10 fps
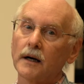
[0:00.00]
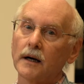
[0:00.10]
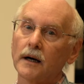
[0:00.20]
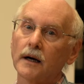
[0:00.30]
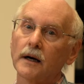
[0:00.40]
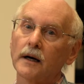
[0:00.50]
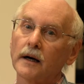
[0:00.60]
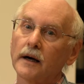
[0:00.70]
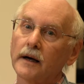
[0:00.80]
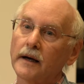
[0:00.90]

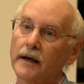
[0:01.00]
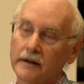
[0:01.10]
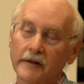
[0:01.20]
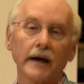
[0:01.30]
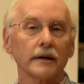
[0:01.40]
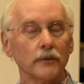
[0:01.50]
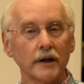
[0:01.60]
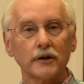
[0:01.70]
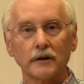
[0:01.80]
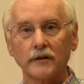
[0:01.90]
an
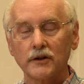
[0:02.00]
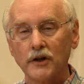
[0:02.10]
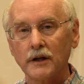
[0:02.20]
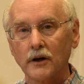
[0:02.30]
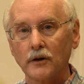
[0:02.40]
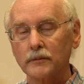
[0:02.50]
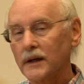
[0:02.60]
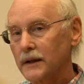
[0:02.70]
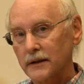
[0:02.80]
evaluation of a genome